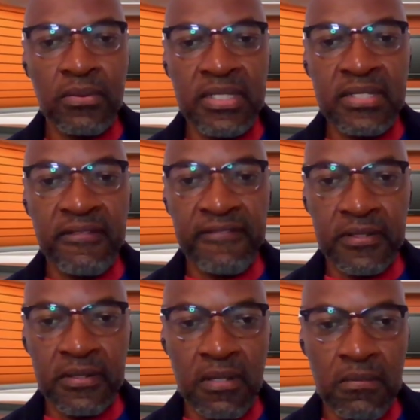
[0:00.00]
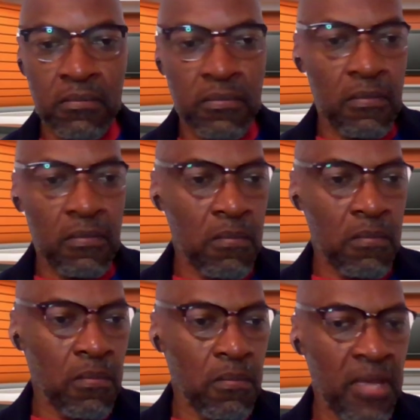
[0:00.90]
these different
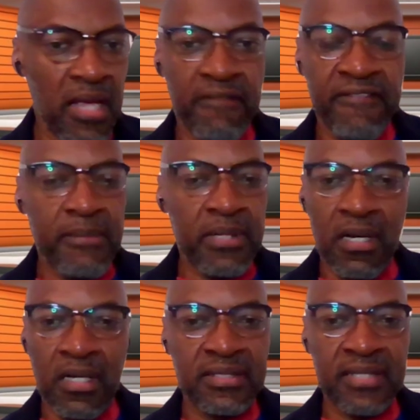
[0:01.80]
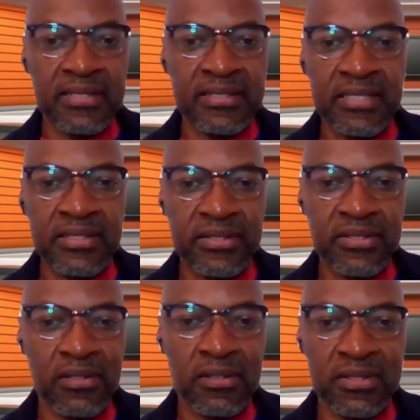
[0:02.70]
male and female artists that sing
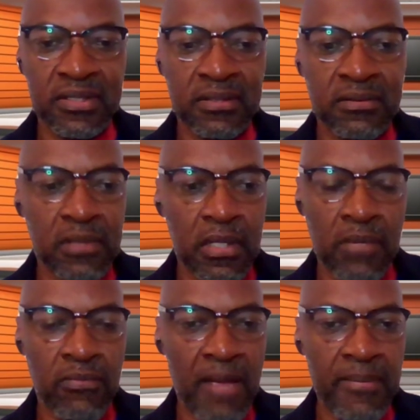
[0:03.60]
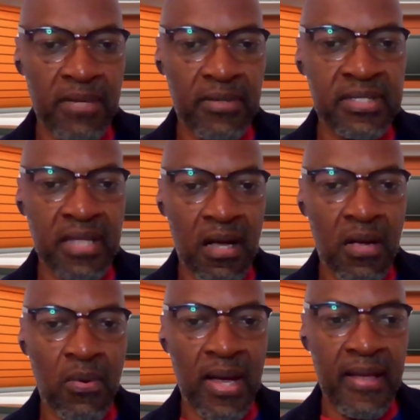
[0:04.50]
songs and rap lyrics that
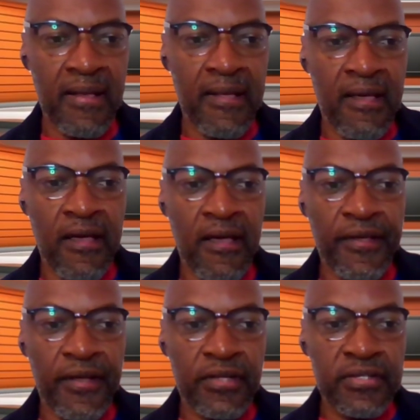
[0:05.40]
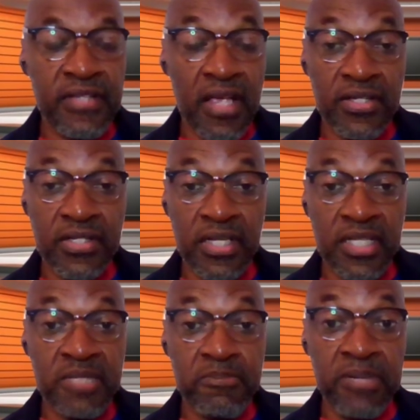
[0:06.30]
are quite
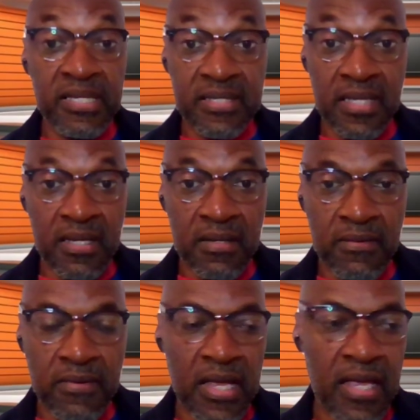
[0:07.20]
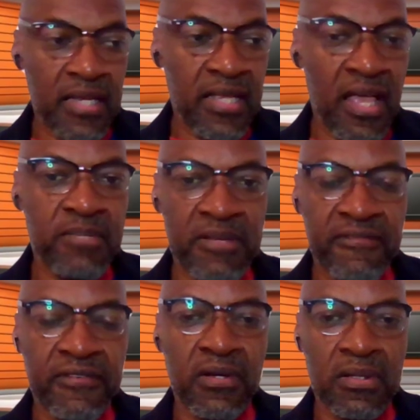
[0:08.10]
sexually explicit, right? And it has
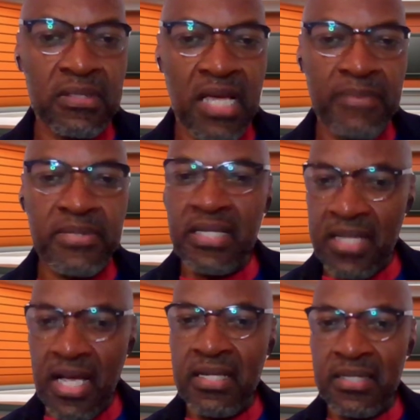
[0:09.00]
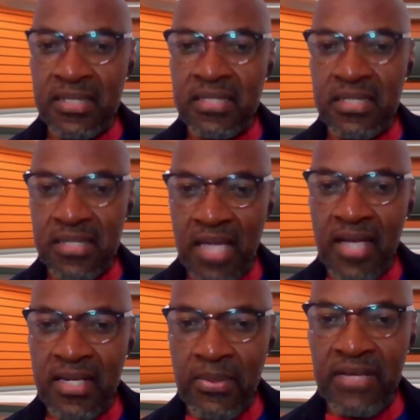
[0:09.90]
been for a long time. So that's the kind of
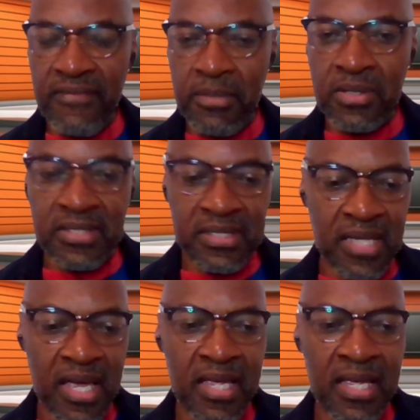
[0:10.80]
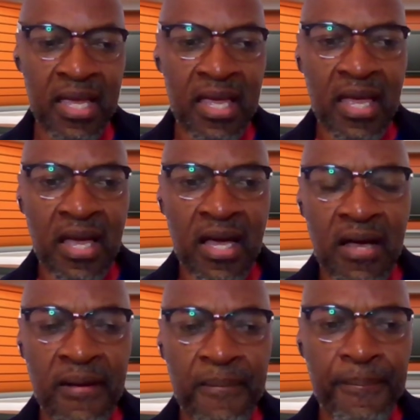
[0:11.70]
society that we live in, modern society.
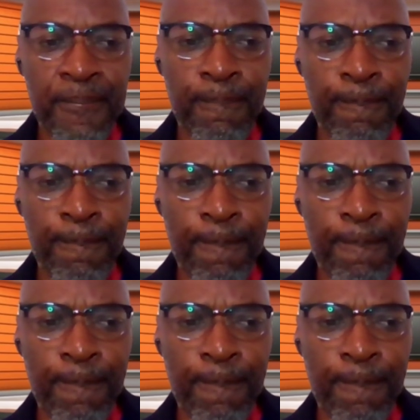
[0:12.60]
Um,